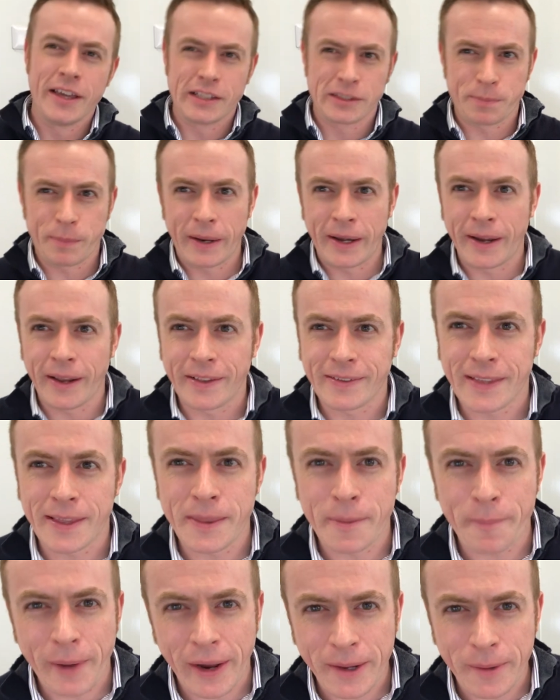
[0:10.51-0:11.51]
it's
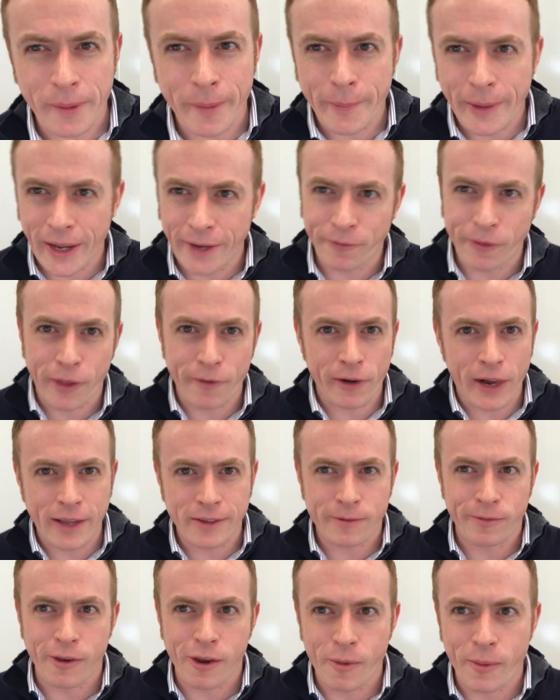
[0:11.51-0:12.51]
in the back of my mind for the
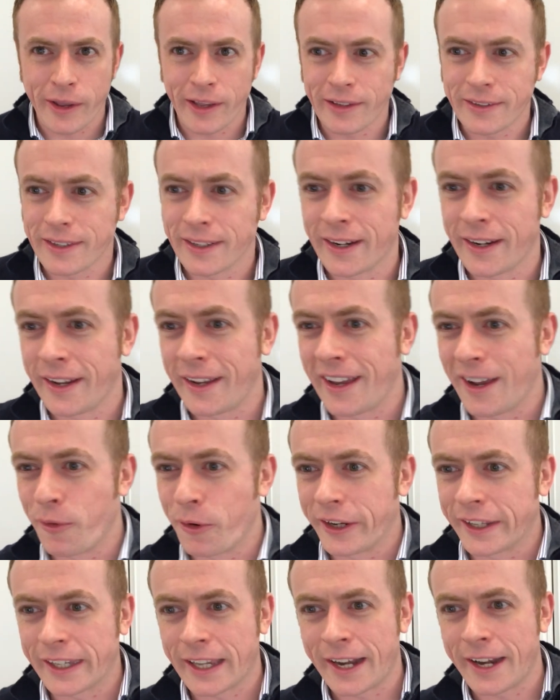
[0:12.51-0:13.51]
last few weeks, and I
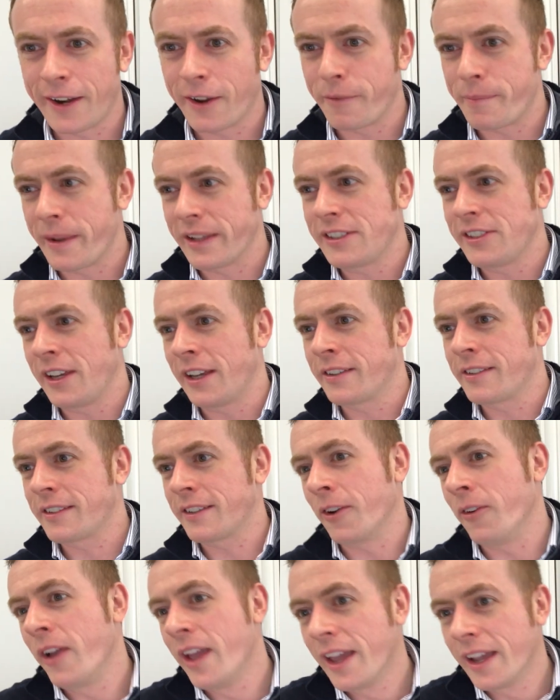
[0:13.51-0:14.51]
want to get it off my chest.
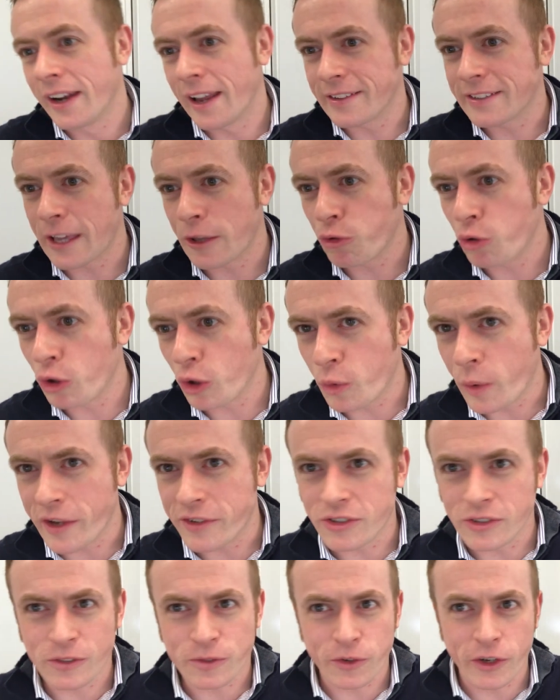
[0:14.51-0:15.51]
So let's get through the
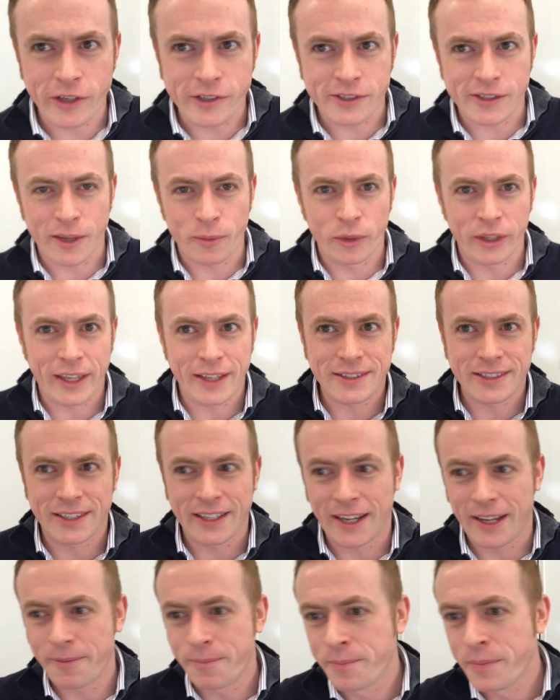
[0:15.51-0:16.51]
questions first, and then we'll get to
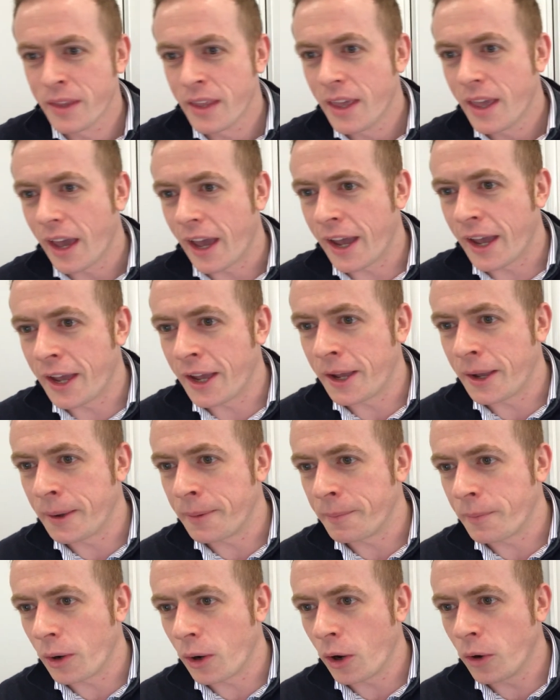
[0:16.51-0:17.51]

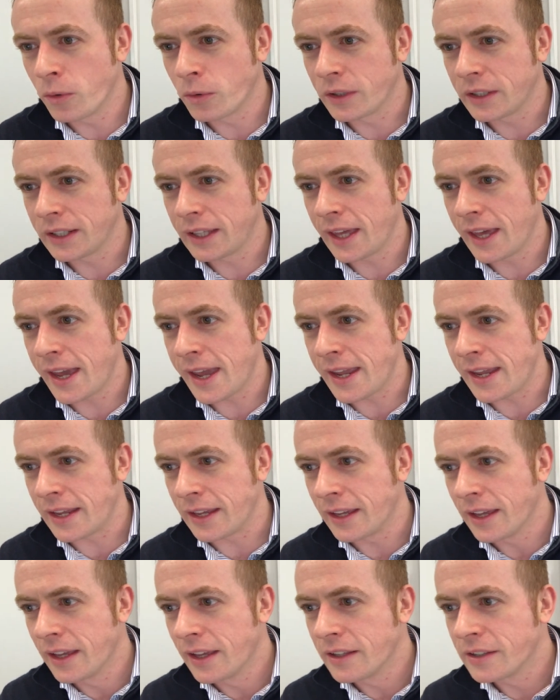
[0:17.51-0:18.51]
that.
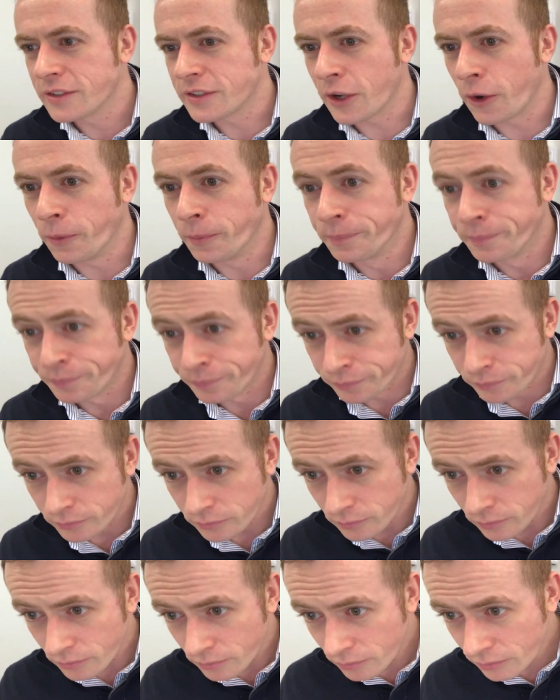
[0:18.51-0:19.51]
Okay. So
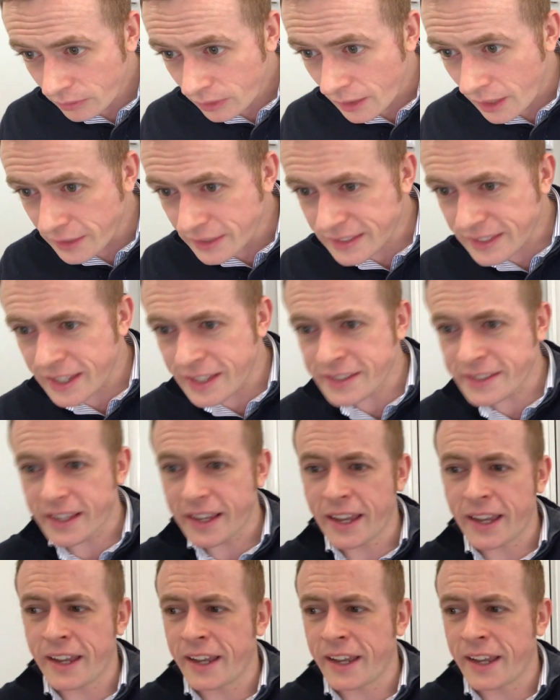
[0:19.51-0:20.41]
it says,